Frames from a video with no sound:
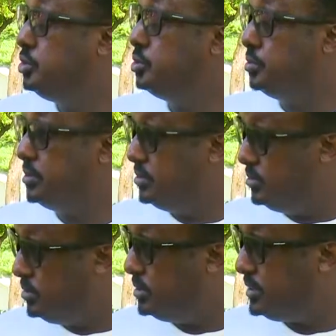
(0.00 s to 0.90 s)
to
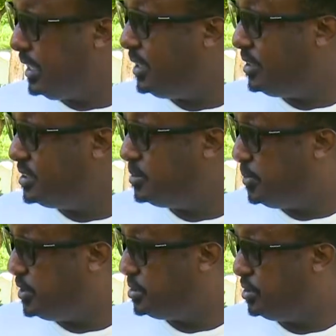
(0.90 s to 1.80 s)
take this
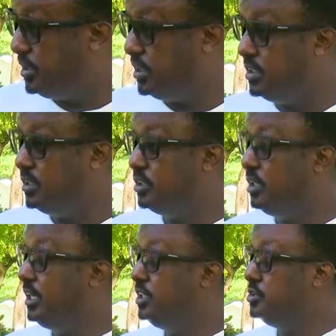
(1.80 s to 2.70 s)
person
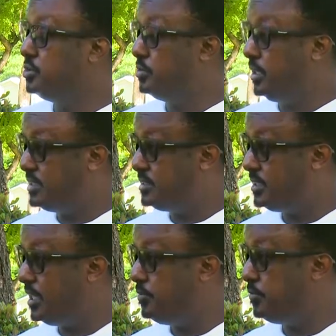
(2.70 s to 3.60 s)
into a
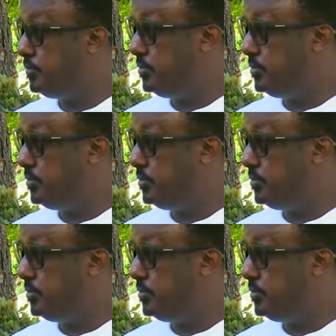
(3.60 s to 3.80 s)
safe